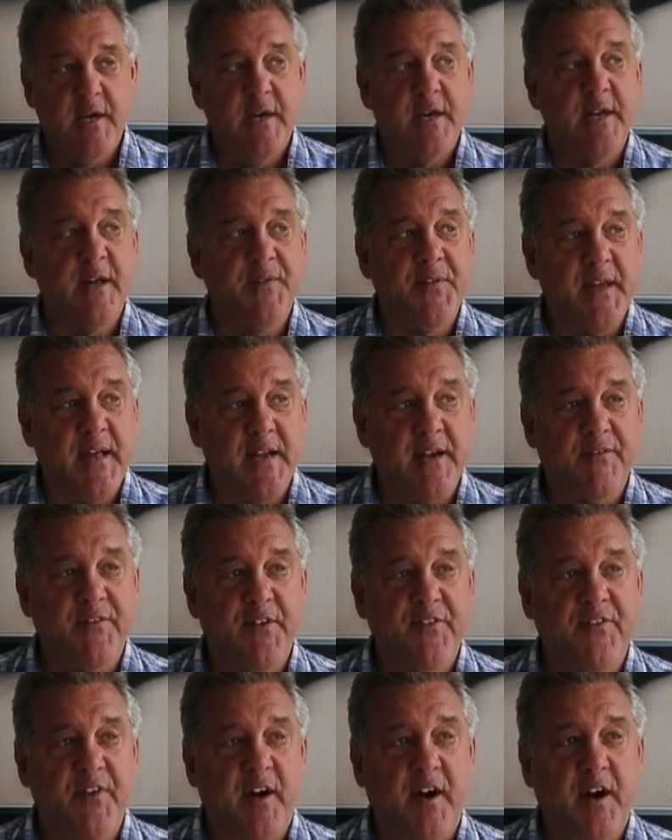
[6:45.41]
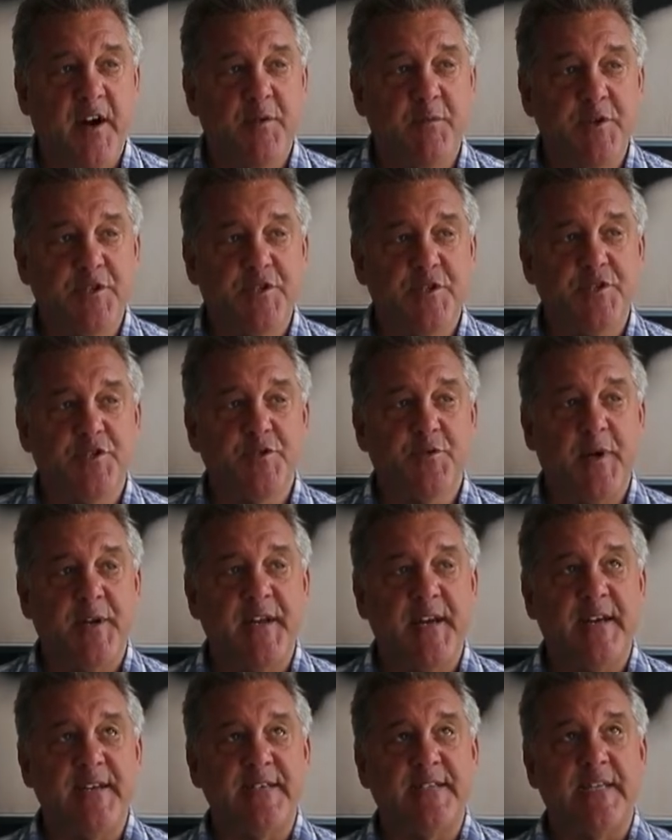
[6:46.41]
And at the end of Divide, which was
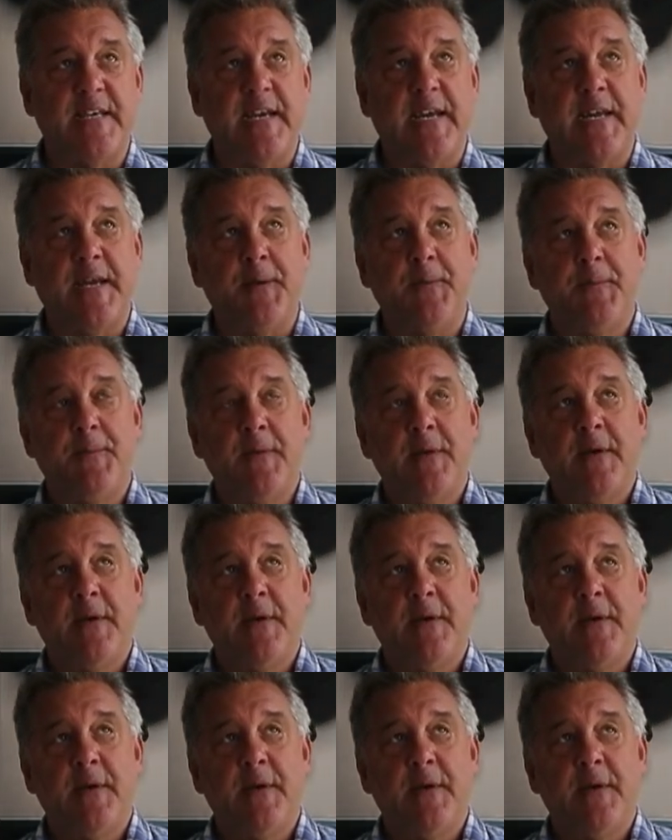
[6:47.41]
2018,